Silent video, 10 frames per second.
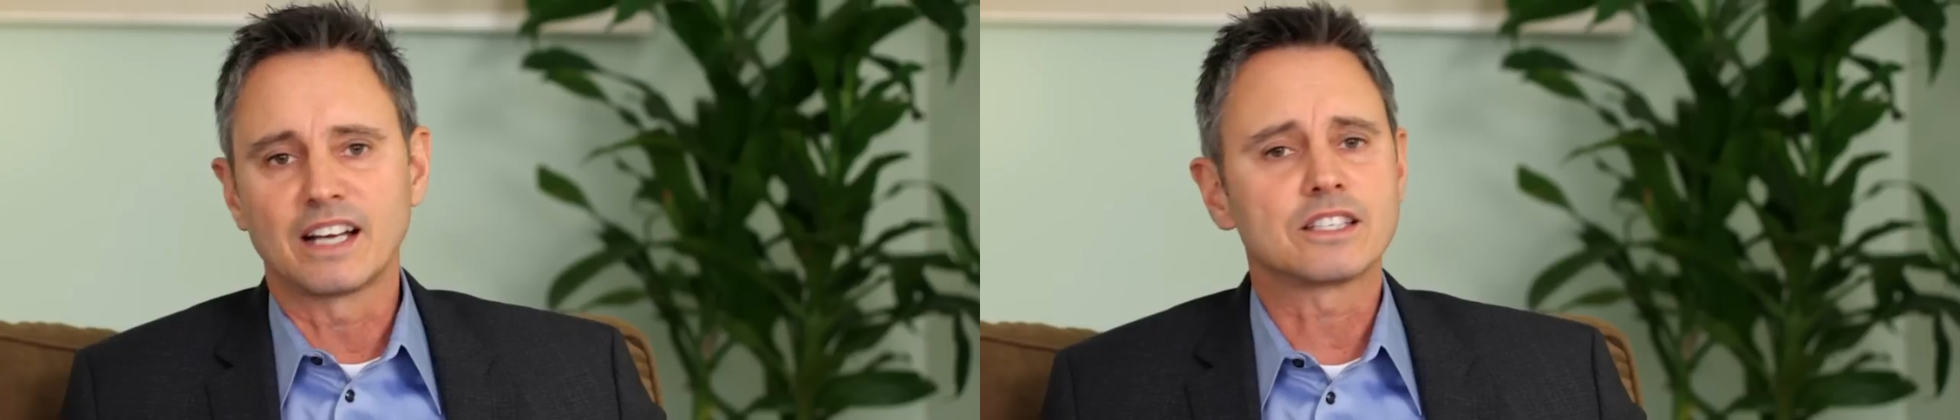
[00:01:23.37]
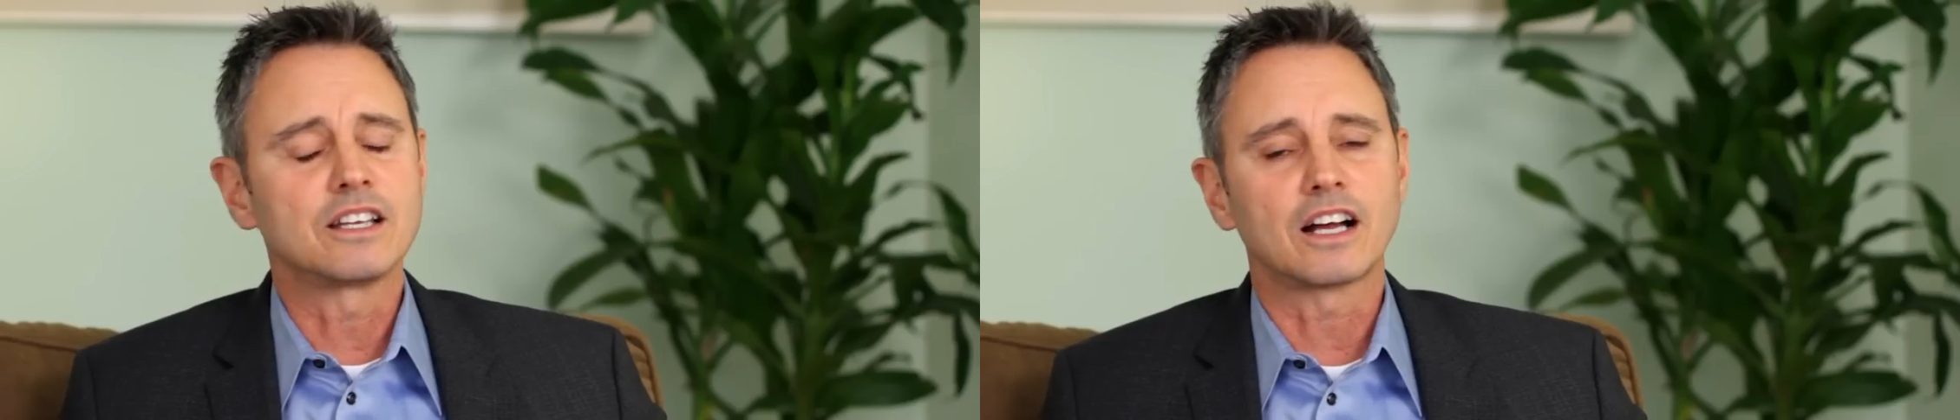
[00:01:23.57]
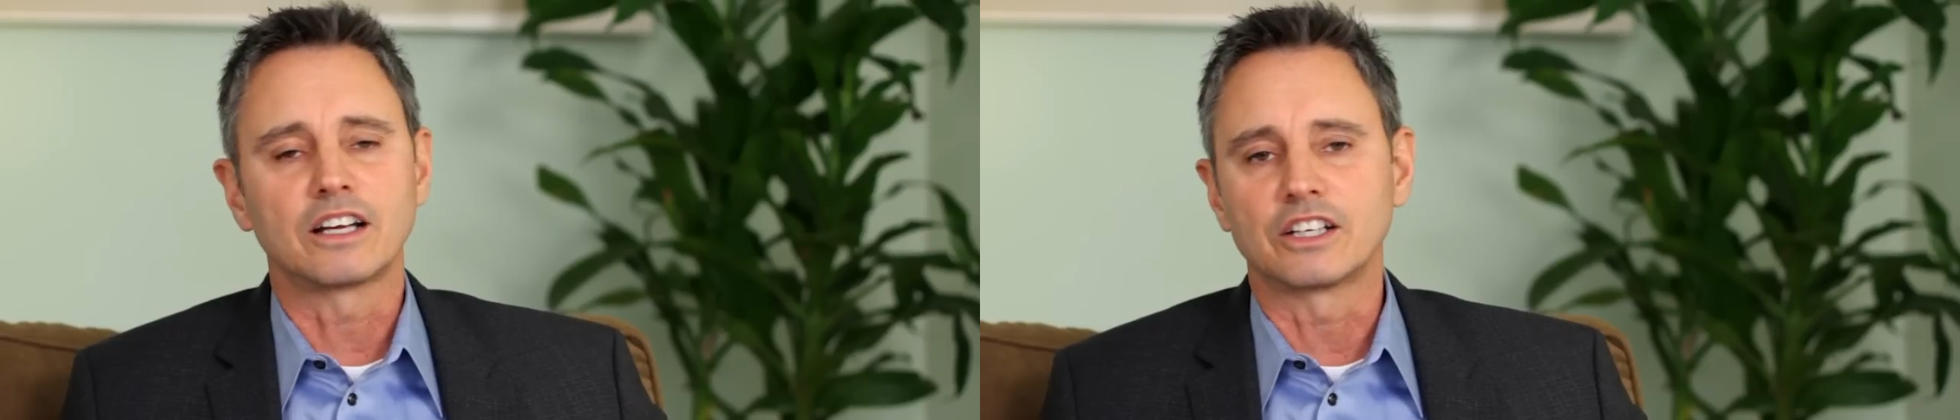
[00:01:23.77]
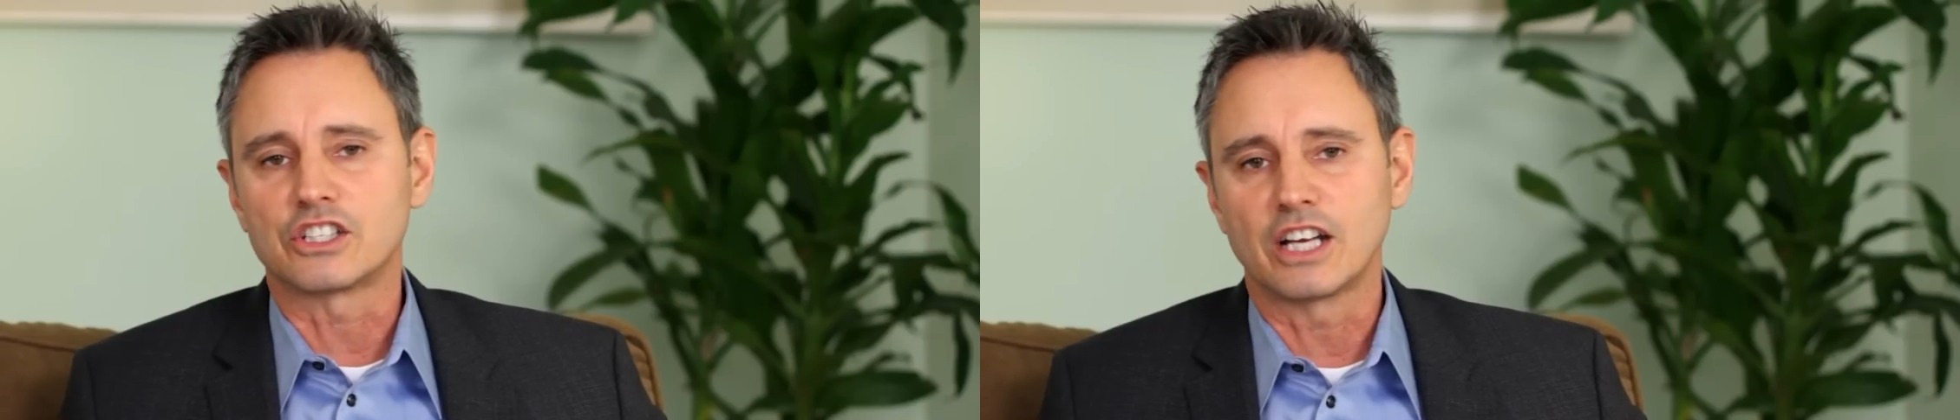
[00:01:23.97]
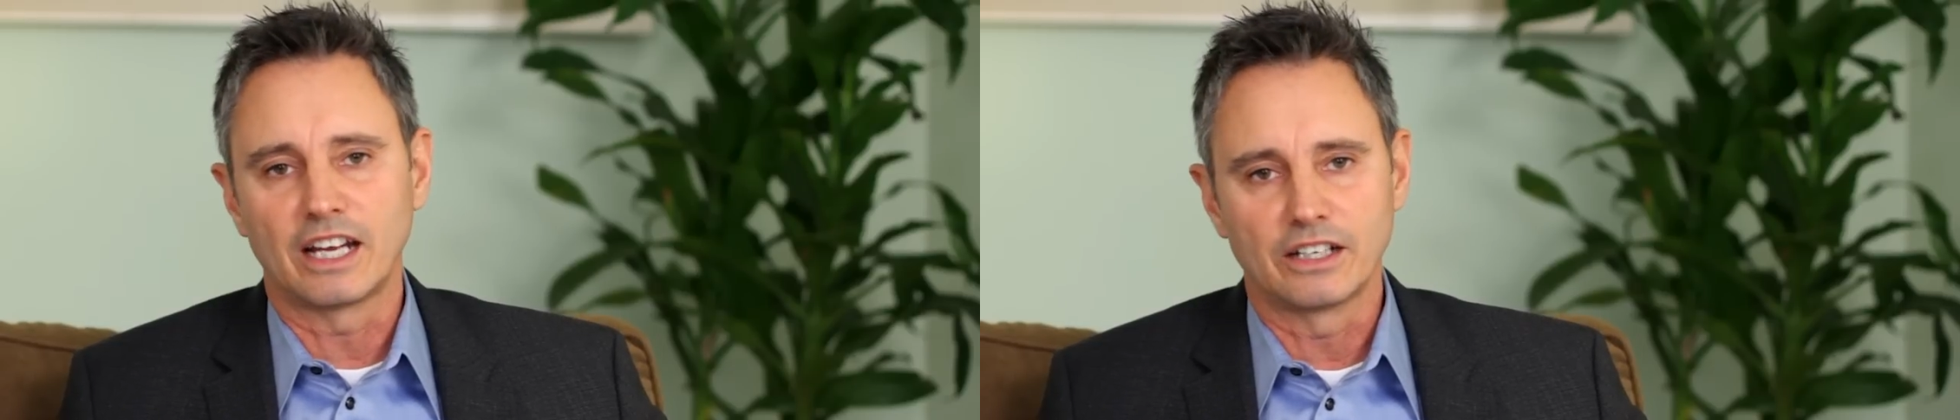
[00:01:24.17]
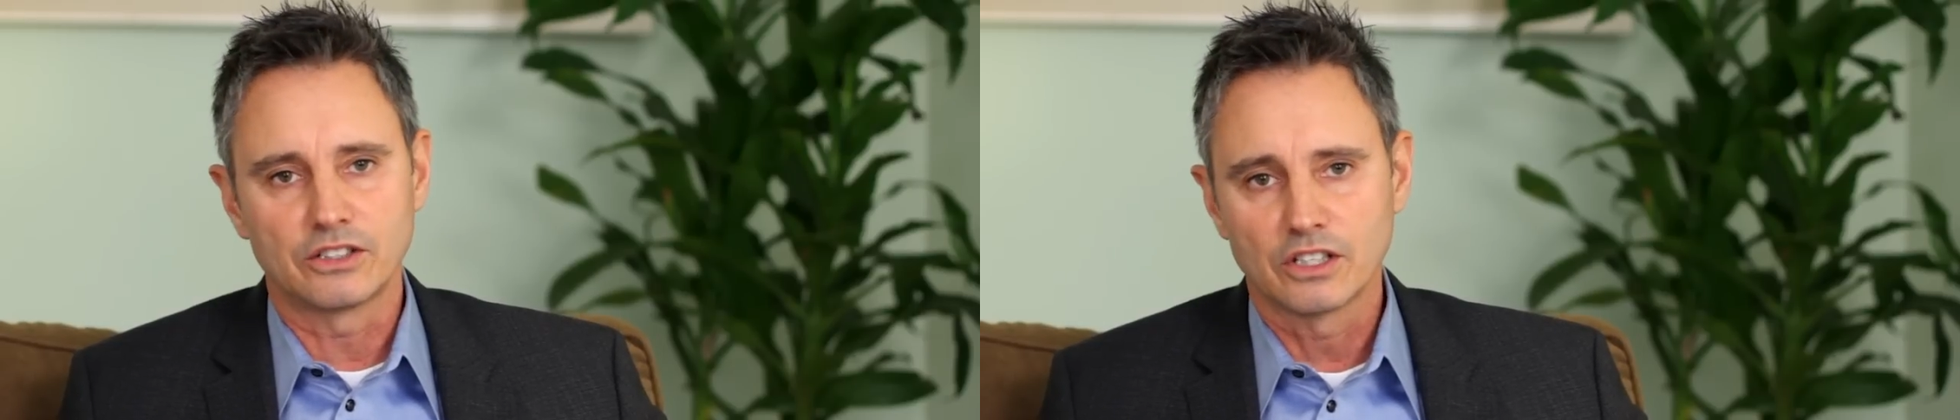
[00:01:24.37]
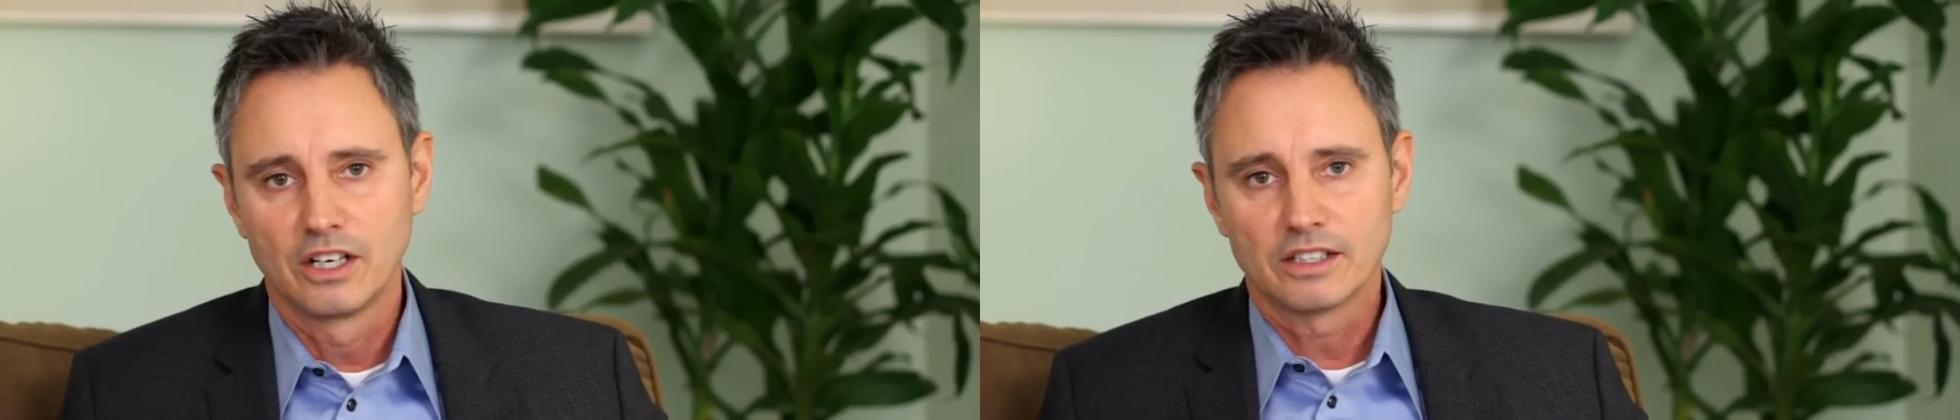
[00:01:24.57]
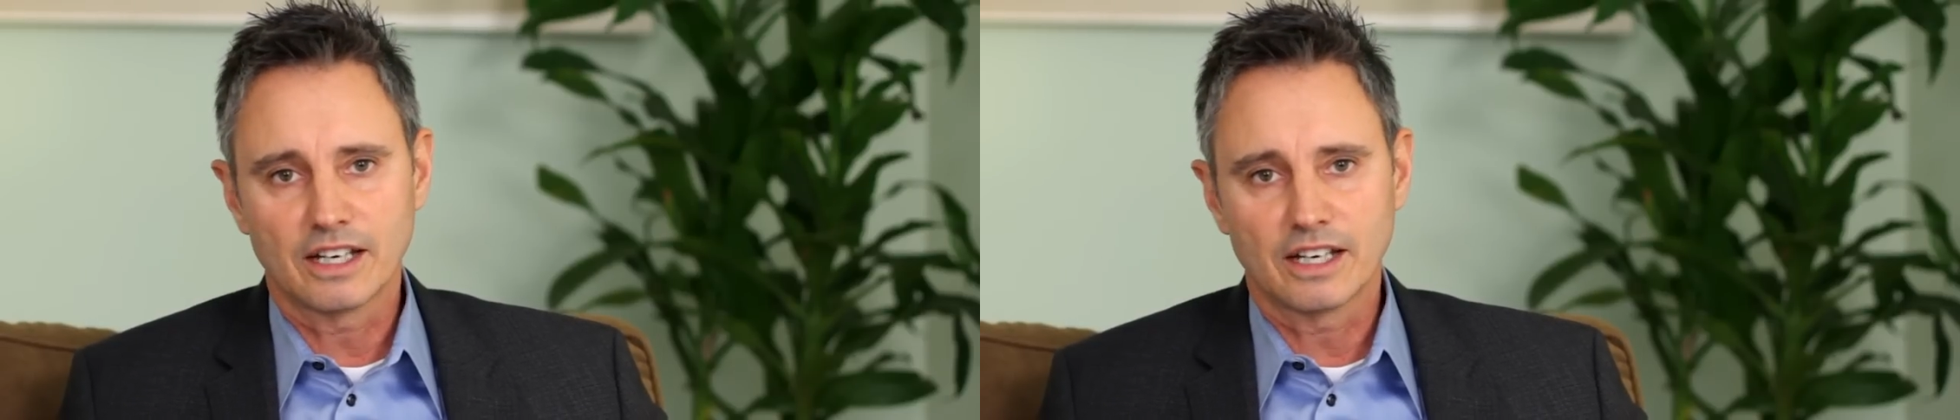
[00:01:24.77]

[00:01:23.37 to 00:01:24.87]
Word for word: That's not going to change.